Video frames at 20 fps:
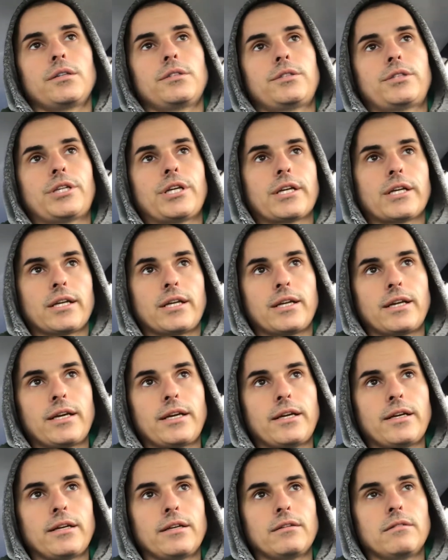chicken and
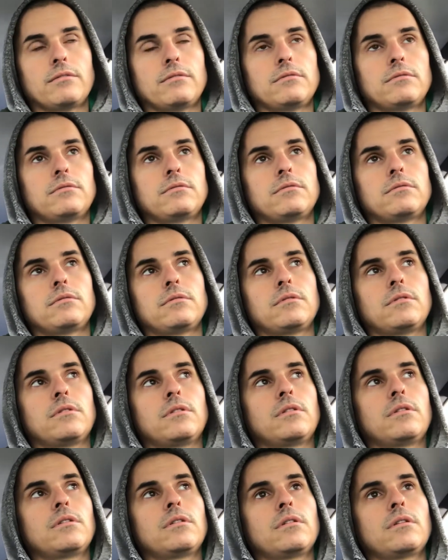hen,
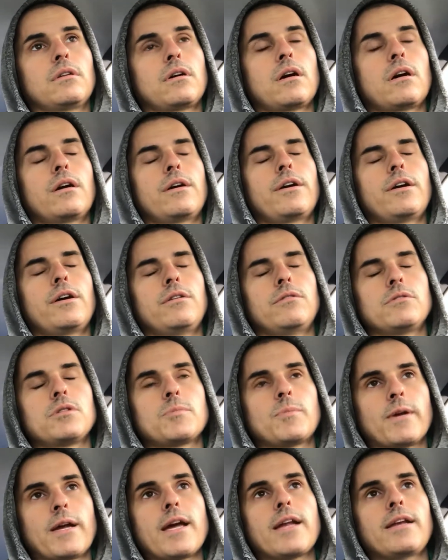or no,
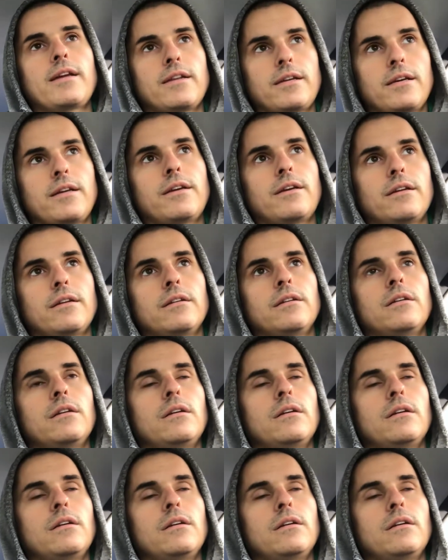spaghetti and hen.